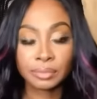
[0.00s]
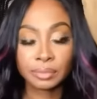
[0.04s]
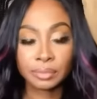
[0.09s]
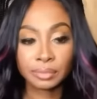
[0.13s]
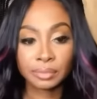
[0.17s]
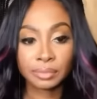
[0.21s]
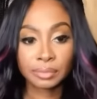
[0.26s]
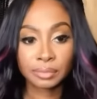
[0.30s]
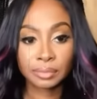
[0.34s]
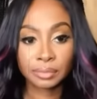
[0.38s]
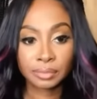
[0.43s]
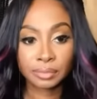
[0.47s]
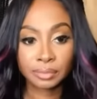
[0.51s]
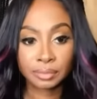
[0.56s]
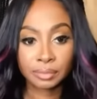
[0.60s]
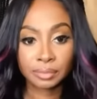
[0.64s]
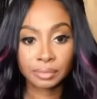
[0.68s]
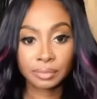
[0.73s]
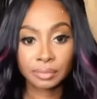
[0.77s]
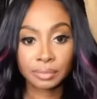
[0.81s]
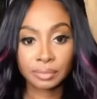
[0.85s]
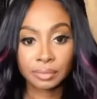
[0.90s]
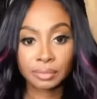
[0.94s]

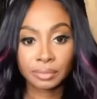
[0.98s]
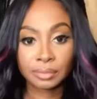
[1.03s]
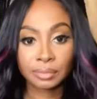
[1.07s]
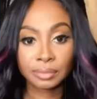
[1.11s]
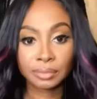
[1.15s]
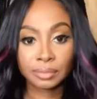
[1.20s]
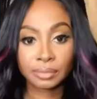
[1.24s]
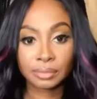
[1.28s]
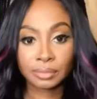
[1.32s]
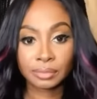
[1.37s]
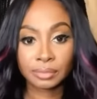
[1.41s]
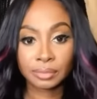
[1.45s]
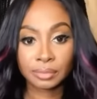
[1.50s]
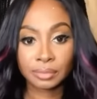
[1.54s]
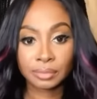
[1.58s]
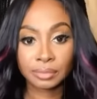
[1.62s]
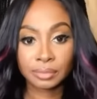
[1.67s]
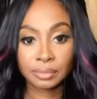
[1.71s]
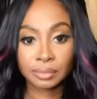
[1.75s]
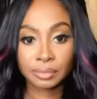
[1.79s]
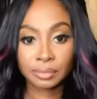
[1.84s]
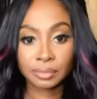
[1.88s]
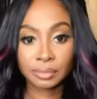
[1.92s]

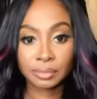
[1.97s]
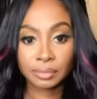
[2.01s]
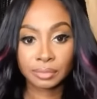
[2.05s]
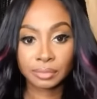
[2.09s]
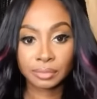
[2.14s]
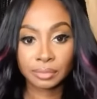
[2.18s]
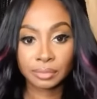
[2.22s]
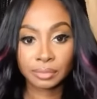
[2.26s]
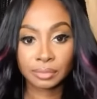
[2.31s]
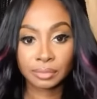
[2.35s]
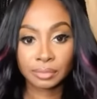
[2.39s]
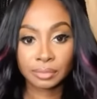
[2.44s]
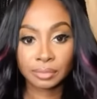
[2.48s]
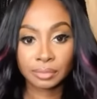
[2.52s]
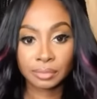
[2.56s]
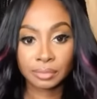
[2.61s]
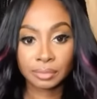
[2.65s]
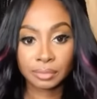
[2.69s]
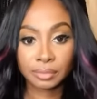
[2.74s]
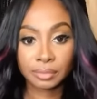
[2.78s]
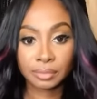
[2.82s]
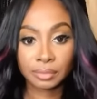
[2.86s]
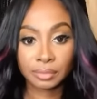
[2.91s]

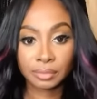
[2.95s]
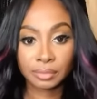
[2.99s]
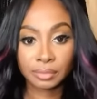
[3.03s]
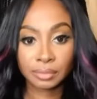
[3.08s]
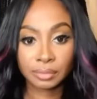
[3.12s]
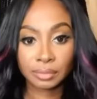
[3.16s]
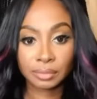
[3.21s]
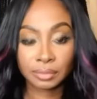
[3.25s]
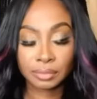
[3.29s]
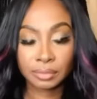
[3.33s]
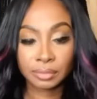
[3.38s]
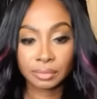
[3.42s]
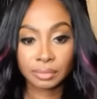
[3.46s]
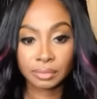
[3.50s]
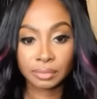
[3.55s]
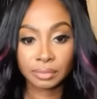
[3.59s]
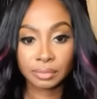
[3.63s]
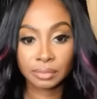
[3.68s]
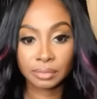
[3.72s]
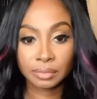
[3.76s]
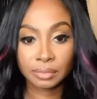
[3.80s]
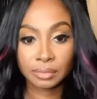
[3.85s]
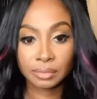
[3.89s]

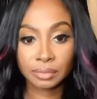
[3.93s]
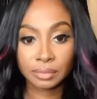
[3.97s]
[no speech]